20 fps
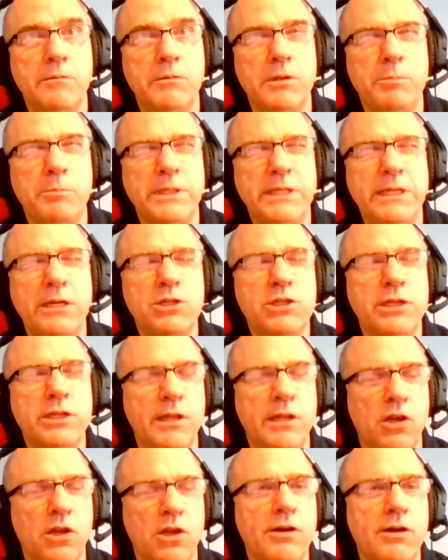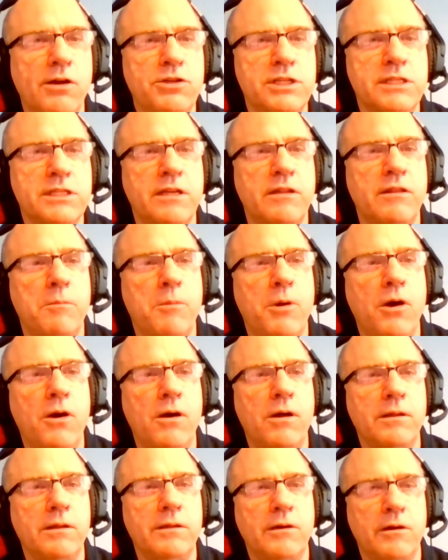potentially the largest of them
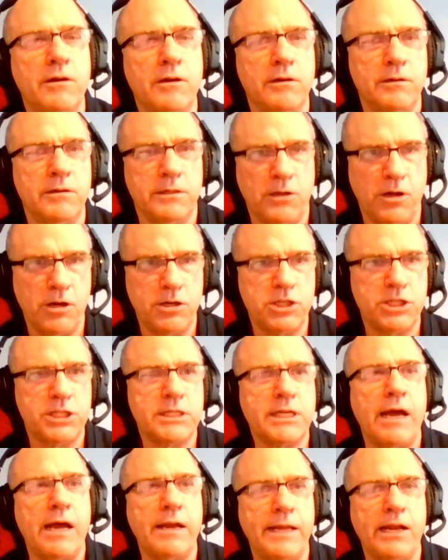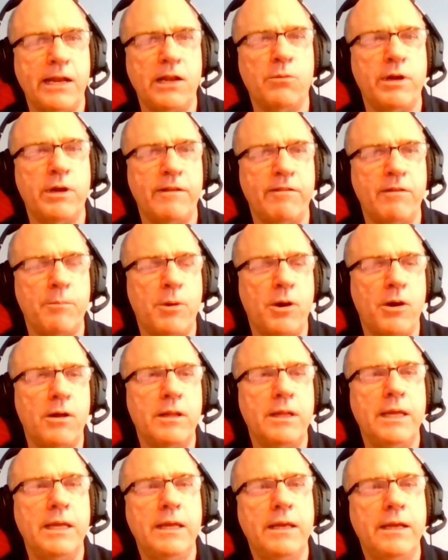all, or largest continental one of them
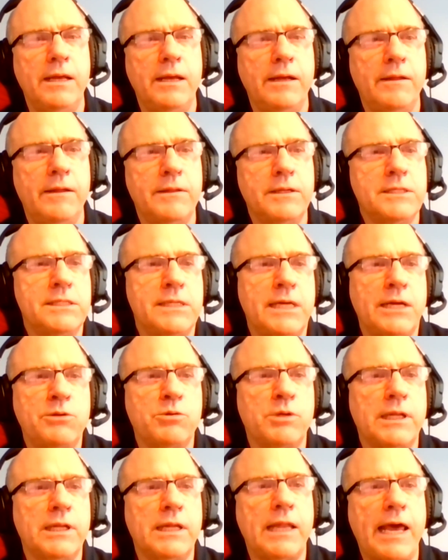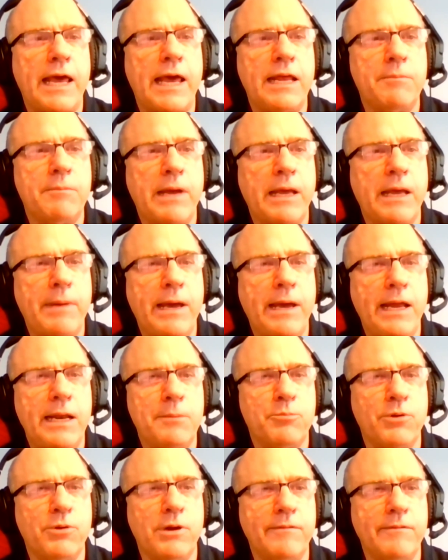all, the Central Atlantic
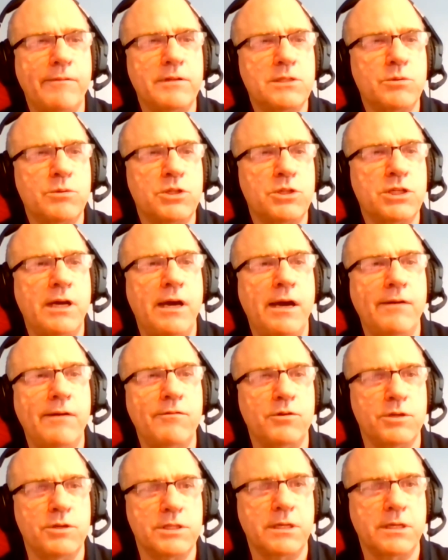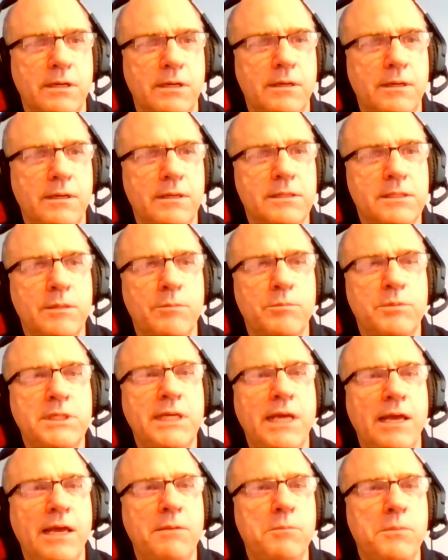Magmatic Province, which covers some
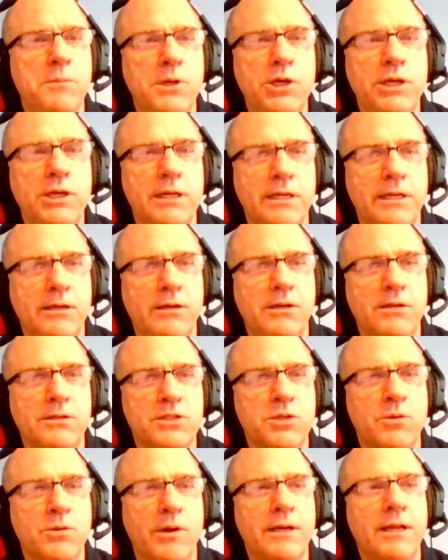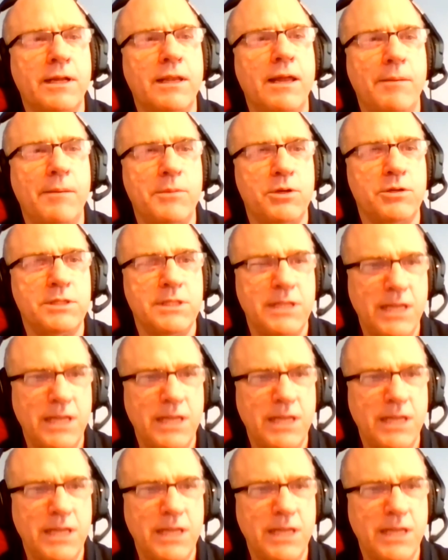10 million square kilometers